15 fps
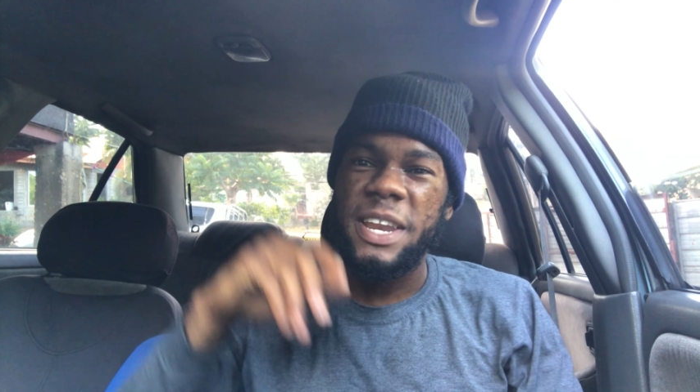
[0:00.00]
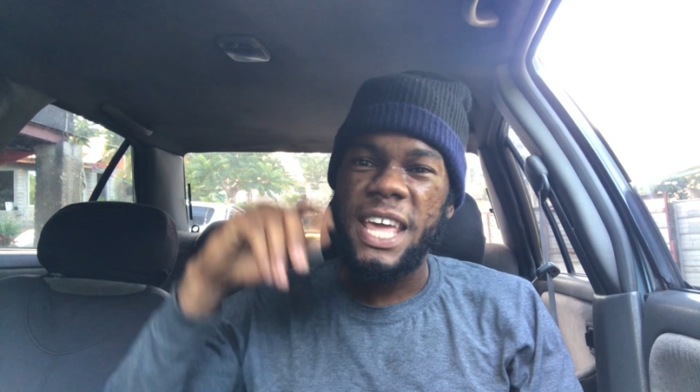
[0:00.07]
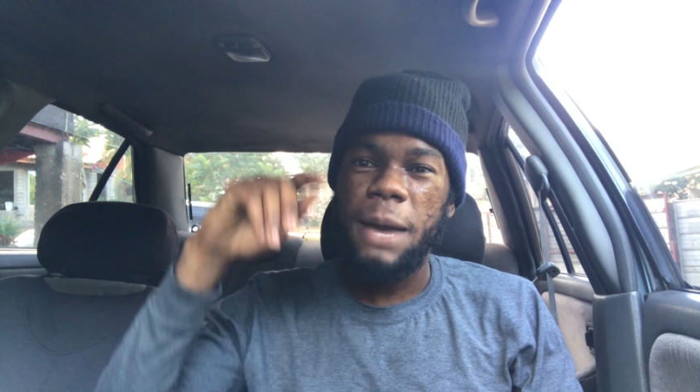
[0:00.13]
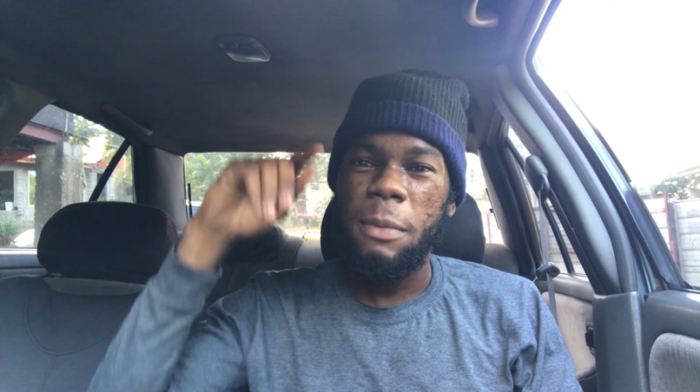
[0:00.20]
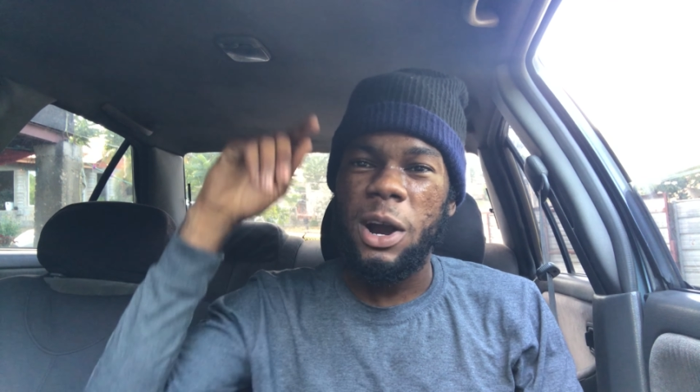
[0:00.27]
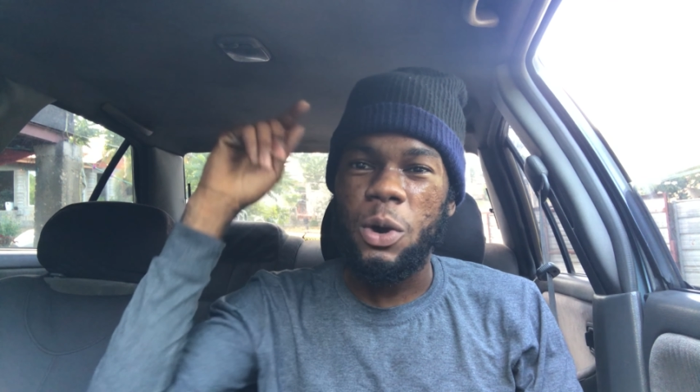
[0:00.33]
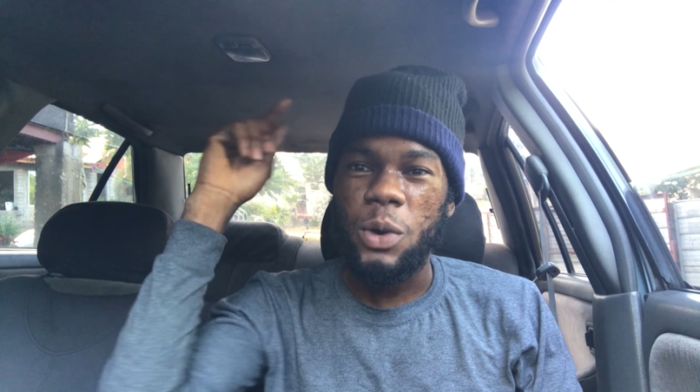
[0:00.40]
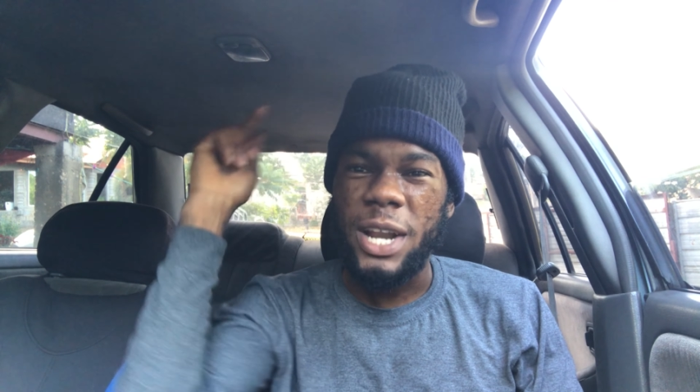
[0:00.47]
there
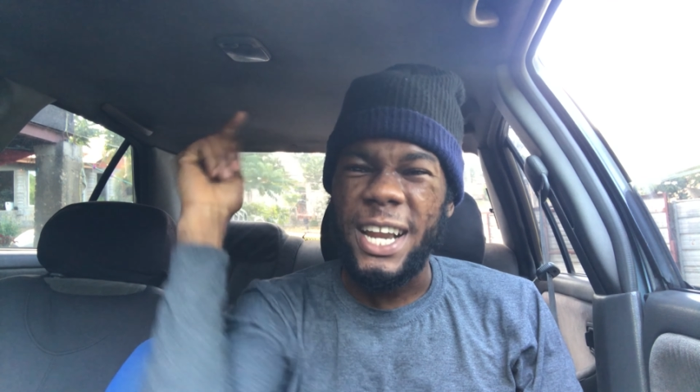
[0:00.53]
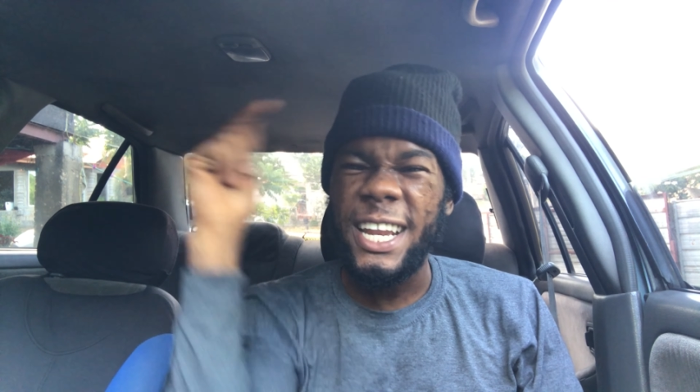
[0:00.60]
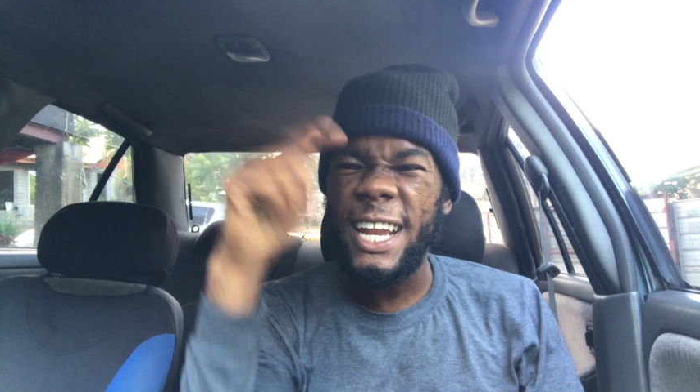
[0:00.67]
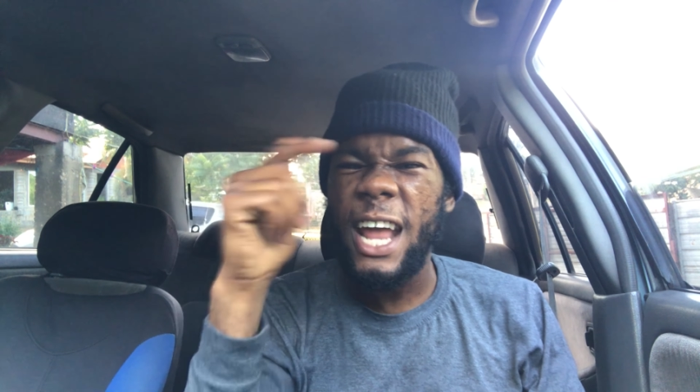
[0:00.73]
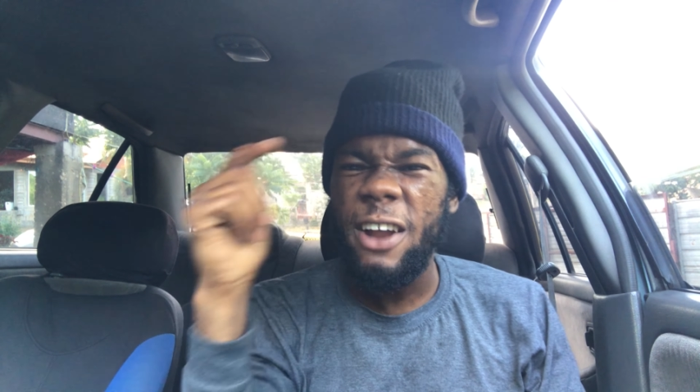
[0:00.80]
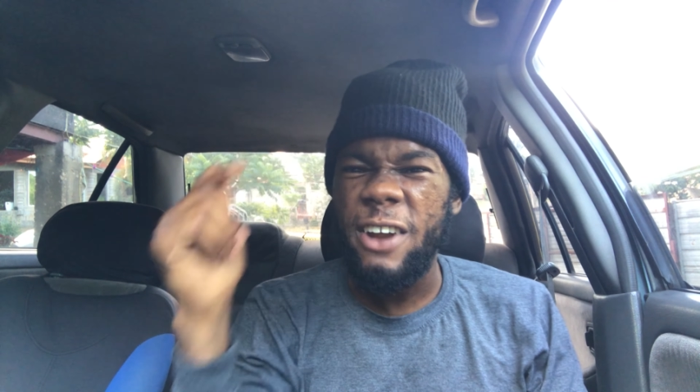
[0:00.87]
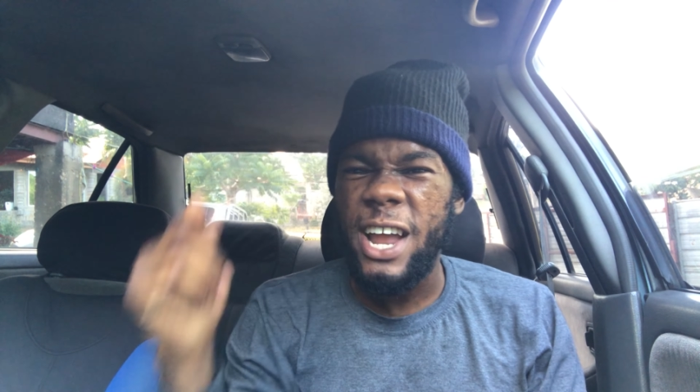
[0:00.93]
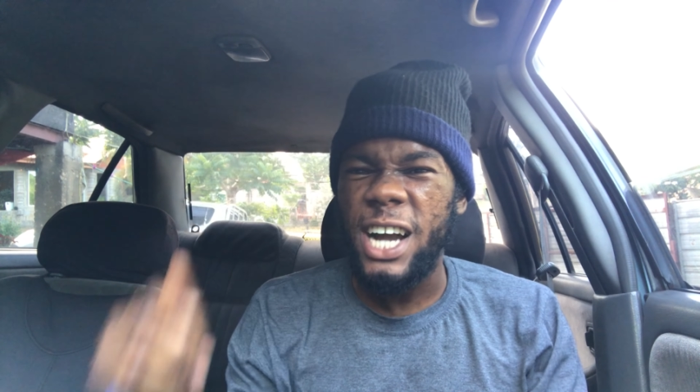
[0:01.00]
but with
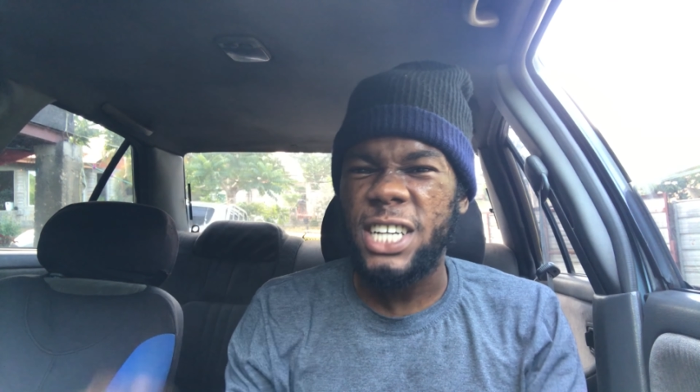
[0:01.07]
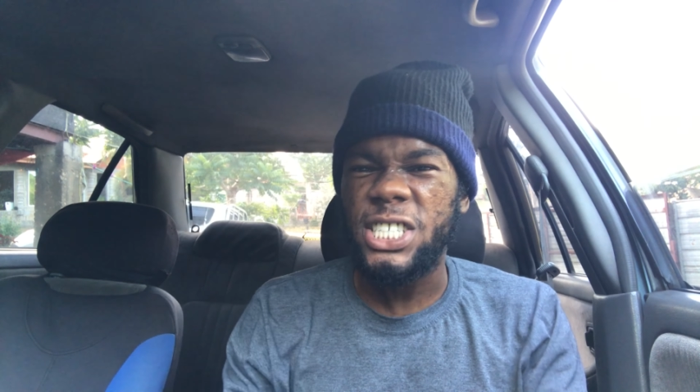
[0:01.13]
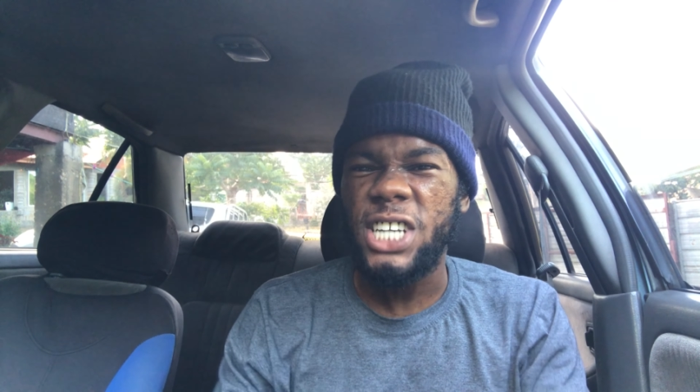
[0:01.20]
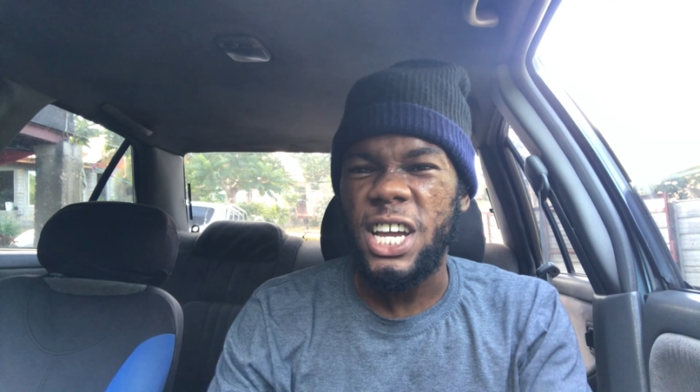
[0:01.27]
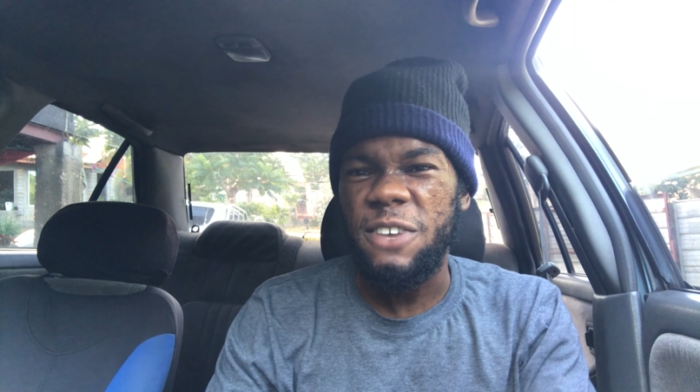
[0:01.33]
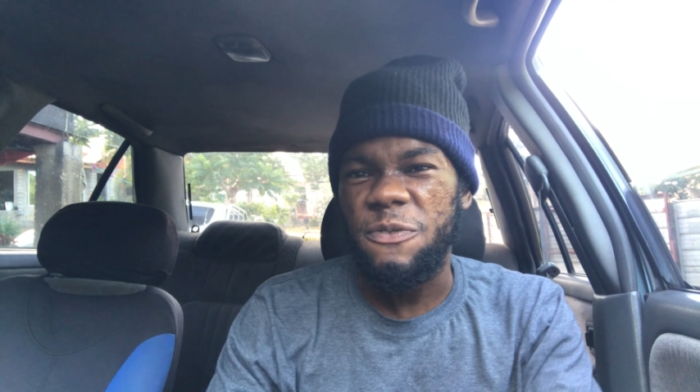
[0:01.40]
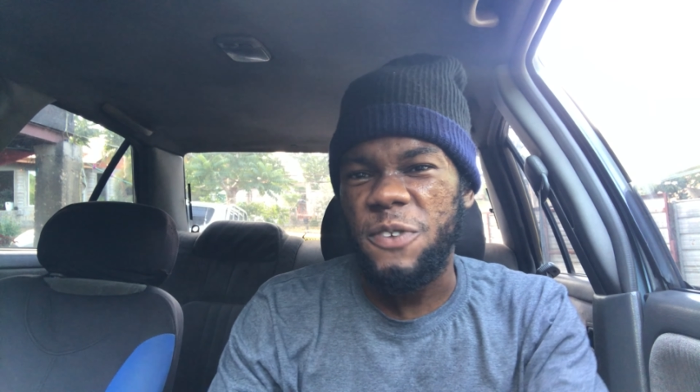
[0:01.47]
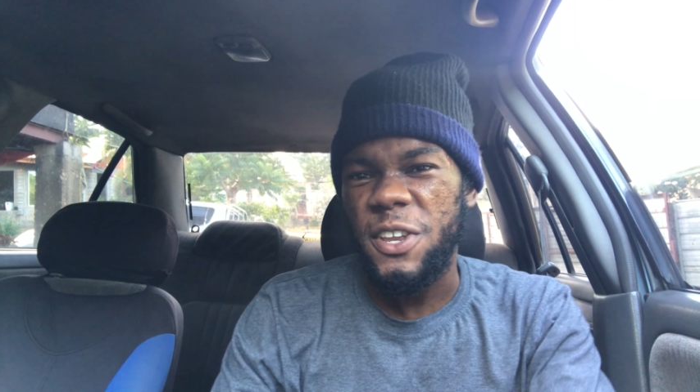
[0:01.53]
another
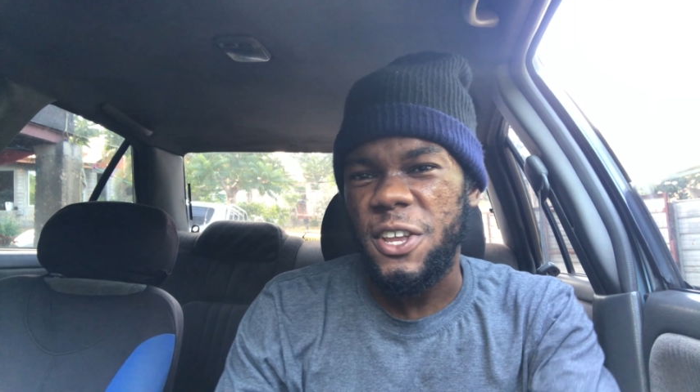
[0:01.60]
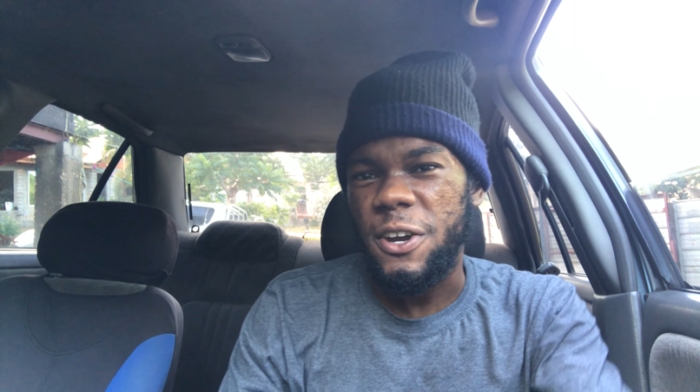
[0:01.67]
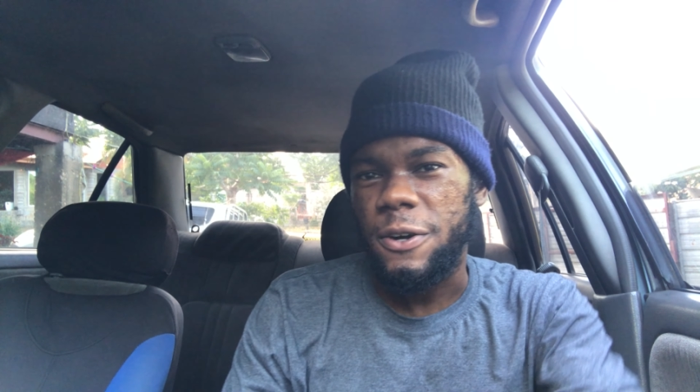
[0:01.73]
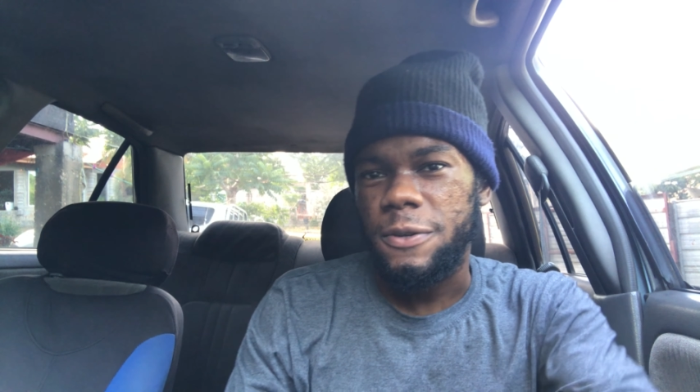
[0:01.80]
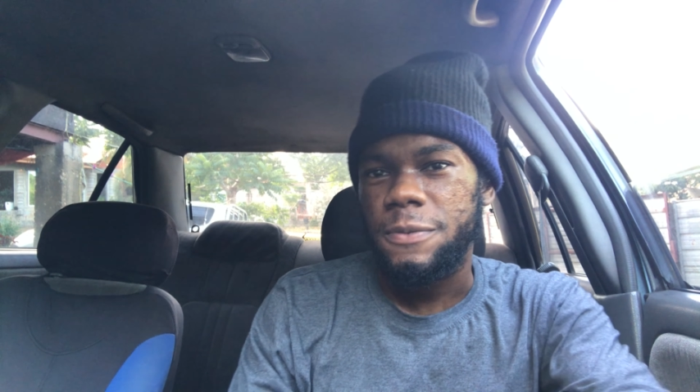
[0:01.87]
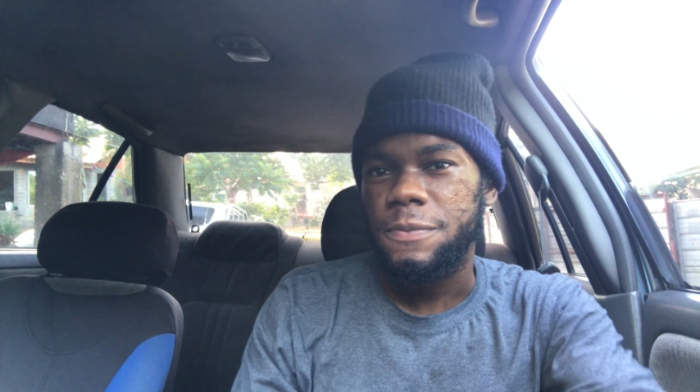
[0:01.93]
reaction video.